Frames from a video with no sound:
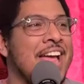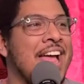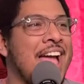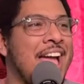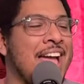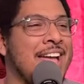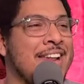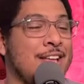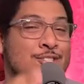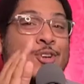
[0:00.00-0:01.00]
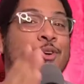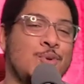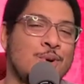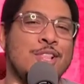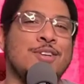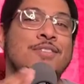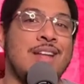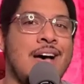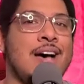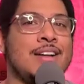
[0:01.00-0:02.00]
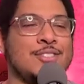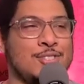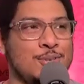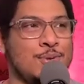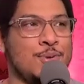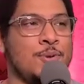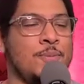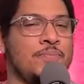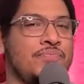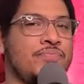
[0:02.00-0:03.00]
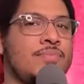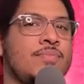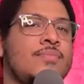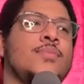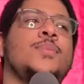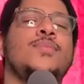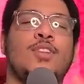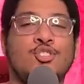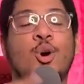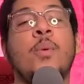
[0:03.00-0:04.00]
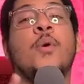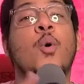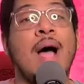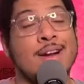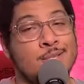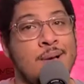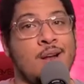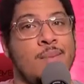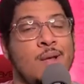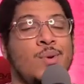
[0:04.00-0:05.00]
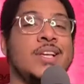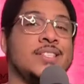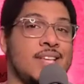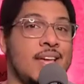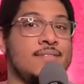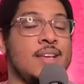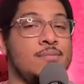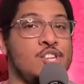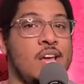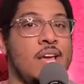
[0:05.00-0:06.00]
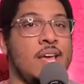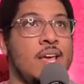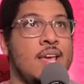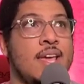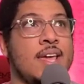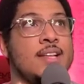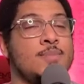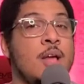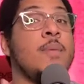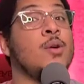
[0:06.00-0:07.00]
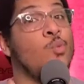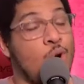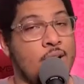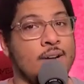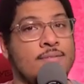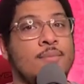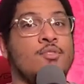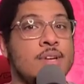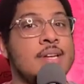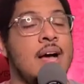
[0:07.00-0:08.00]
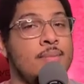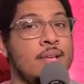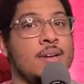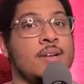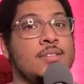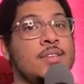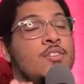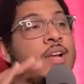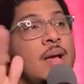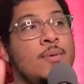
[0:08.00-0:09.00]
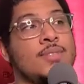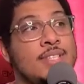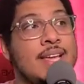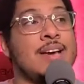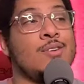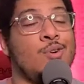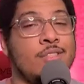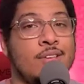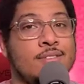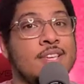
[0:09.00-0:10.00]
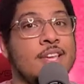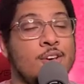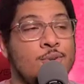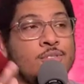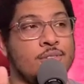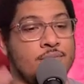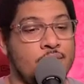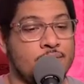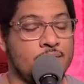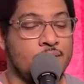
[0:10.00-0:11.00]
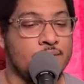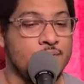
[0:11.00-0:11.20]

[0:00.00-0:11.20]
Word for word: And it's a cool little nod to Tobey Maguire's Spider-Man when he saves M J in Spider-Man One from Green Goblin, because Green Goblin wants to take out all the C E Os of of of,